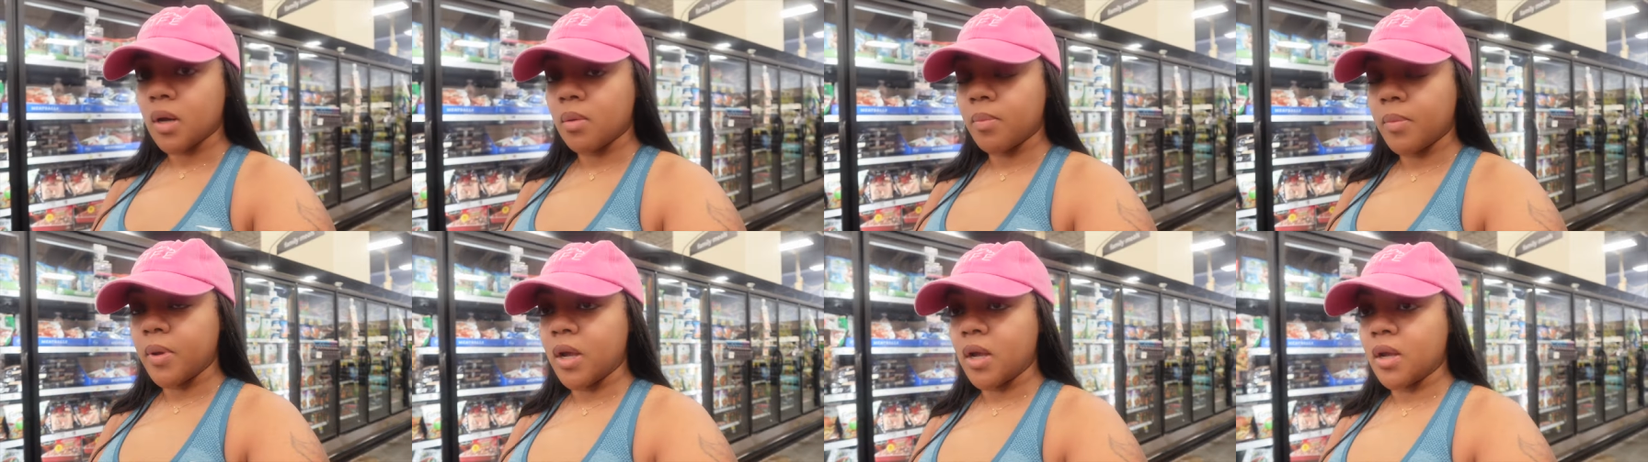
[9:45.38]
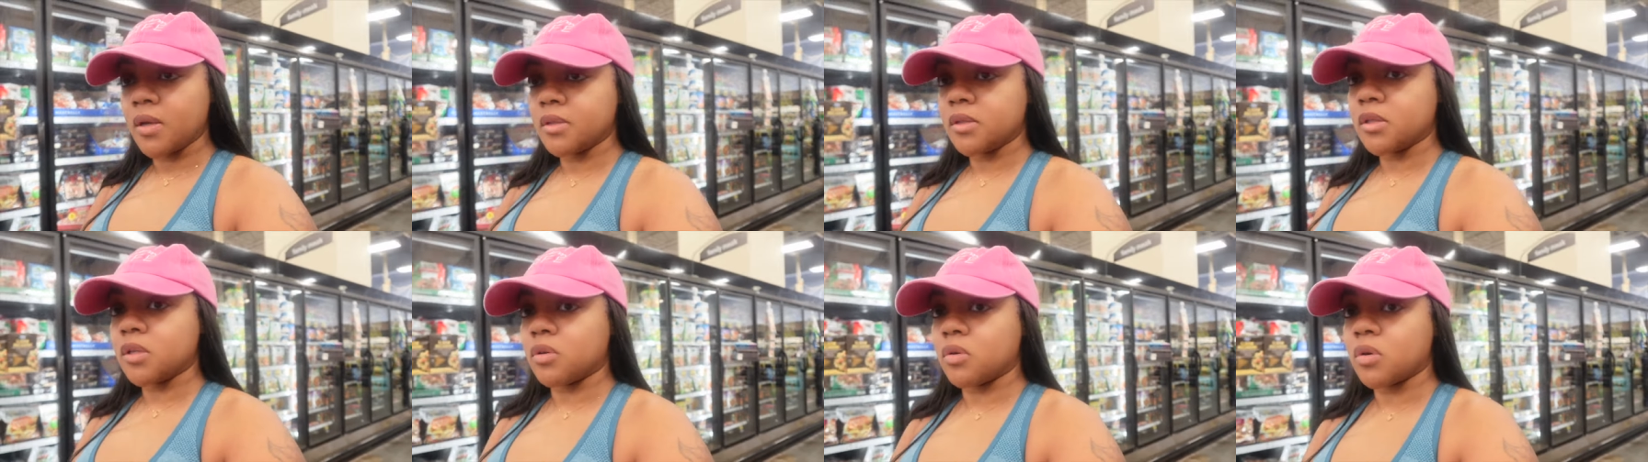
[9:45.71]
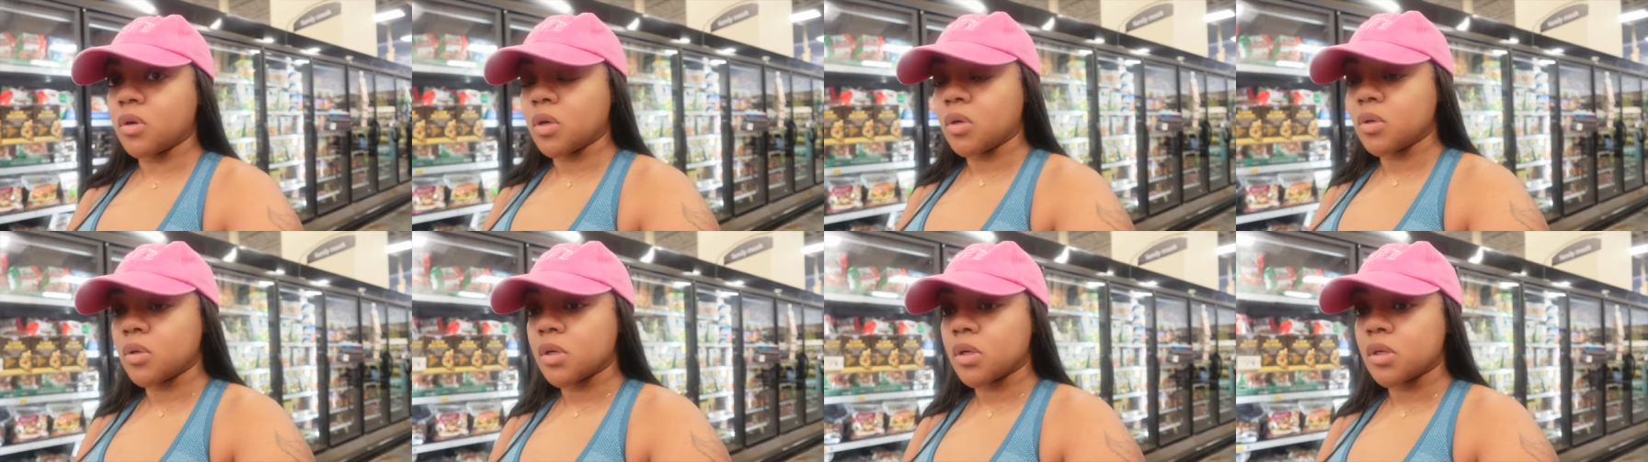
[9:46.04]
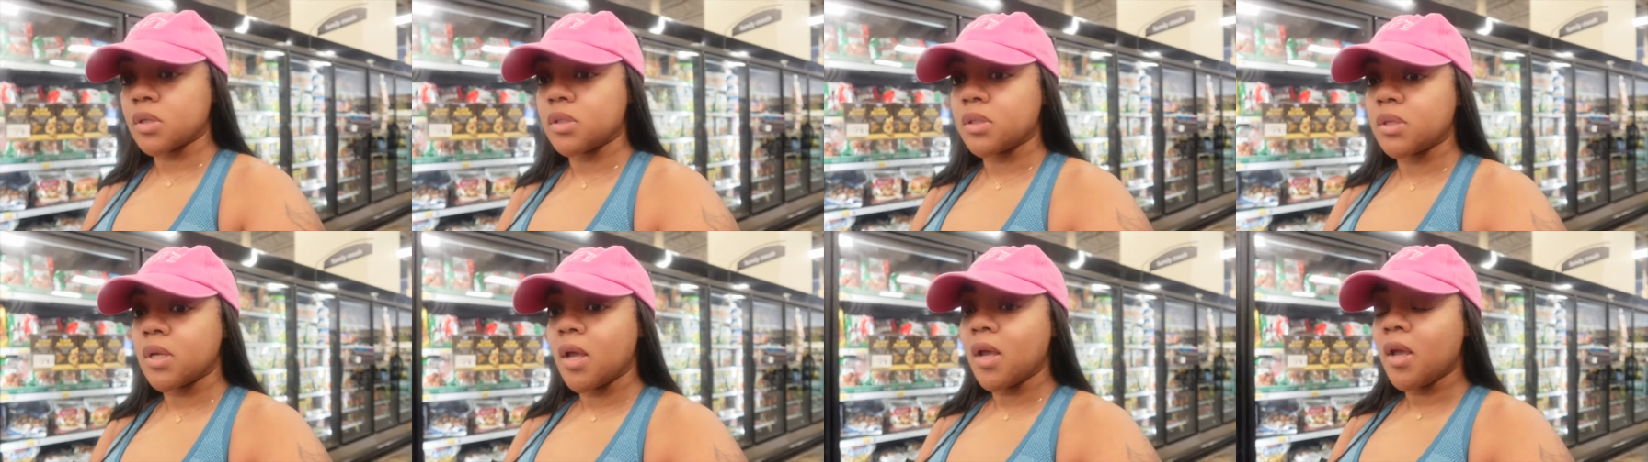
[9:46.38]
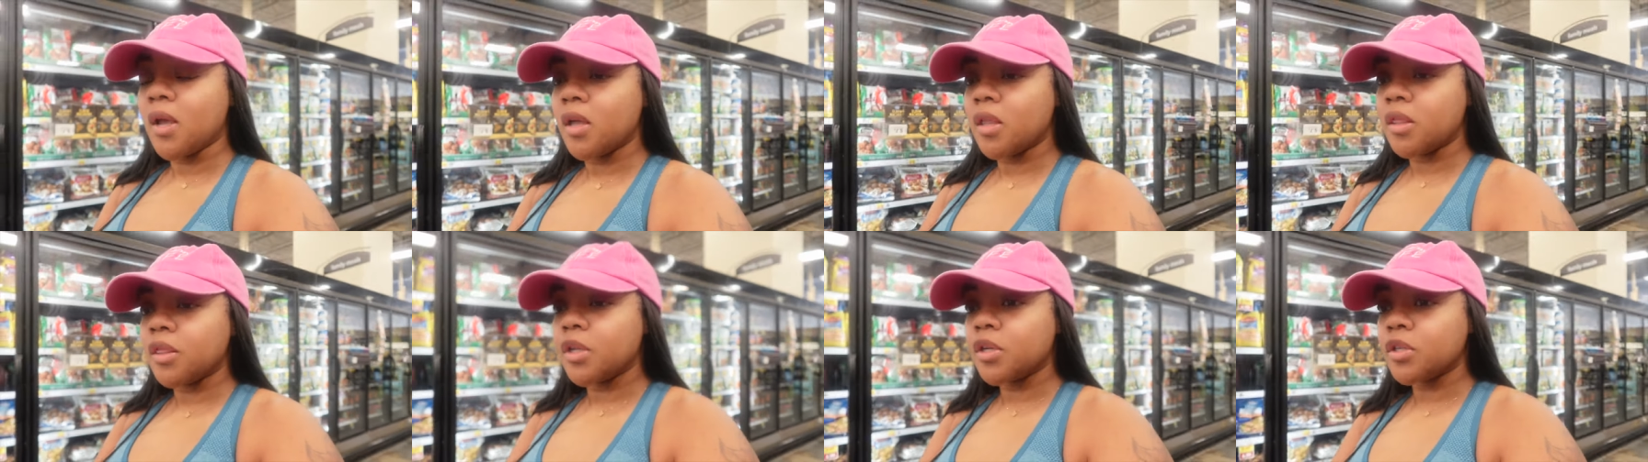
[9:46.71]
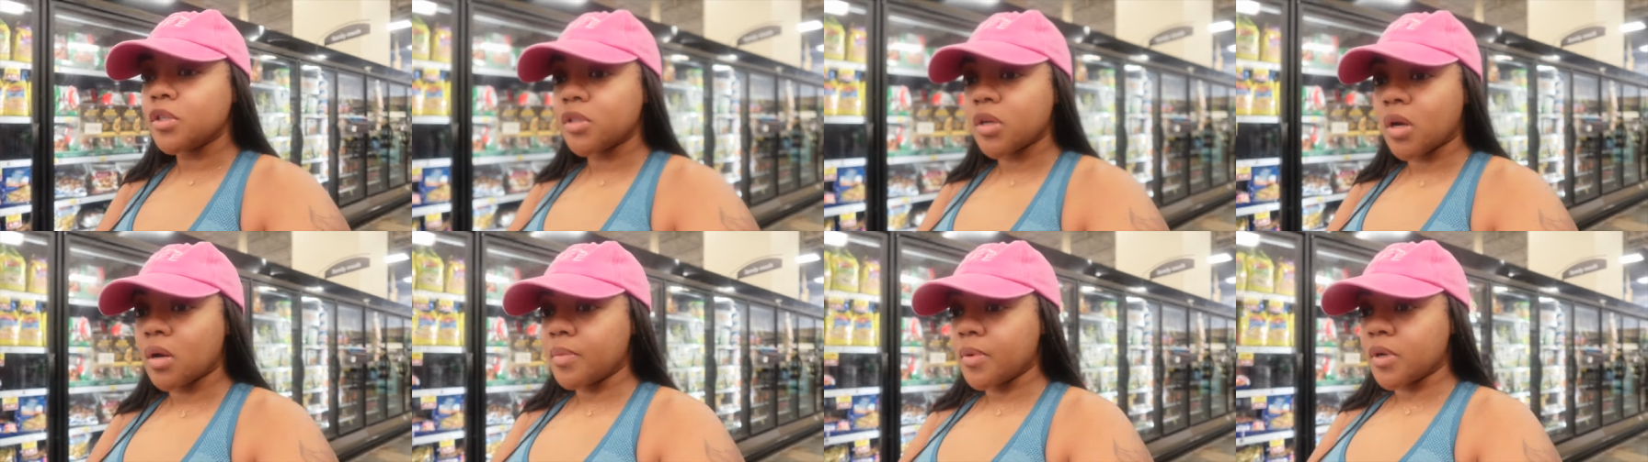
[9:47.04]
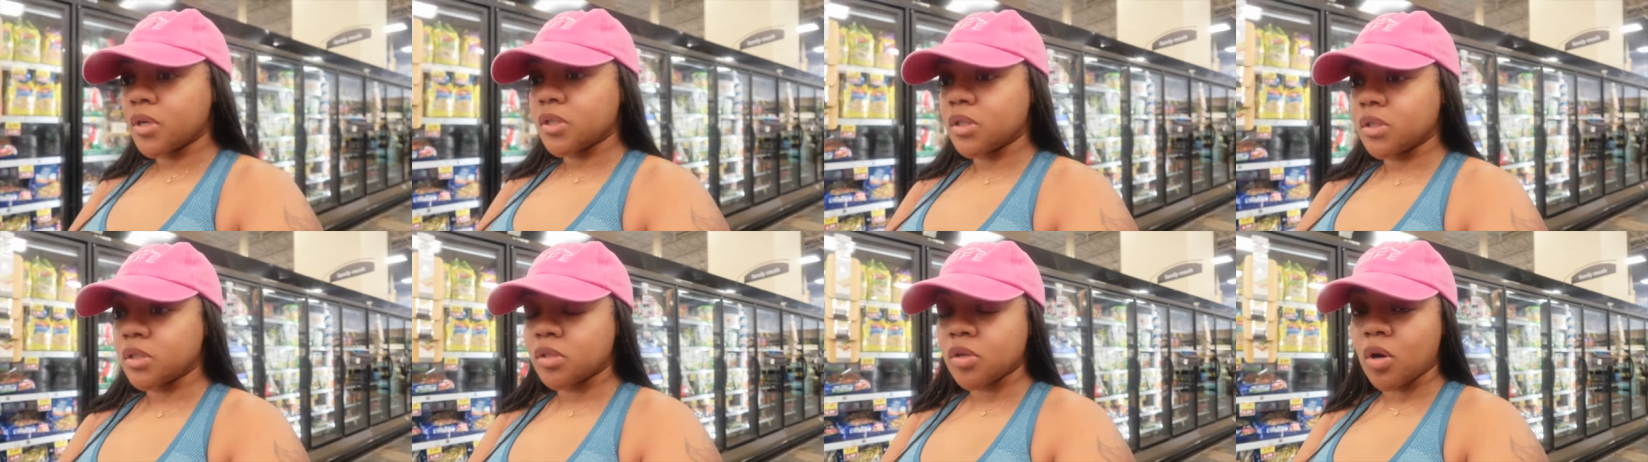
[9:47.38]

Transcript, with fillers: I'm at the Kroger's. Their Starbucks